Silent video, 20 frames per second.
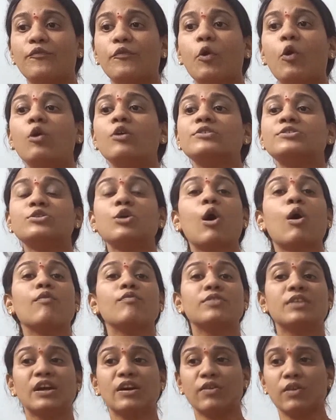force
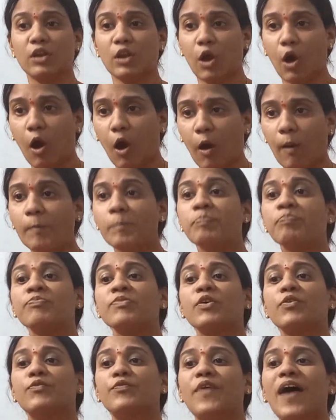of the law,
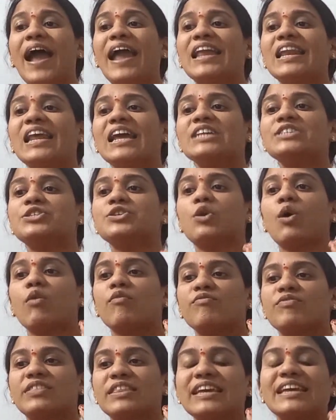violation
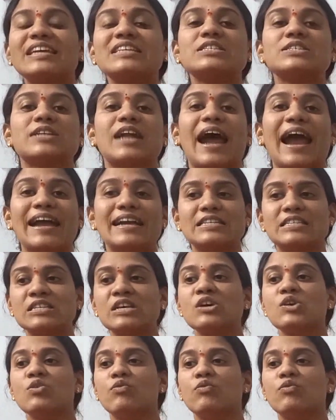of these rights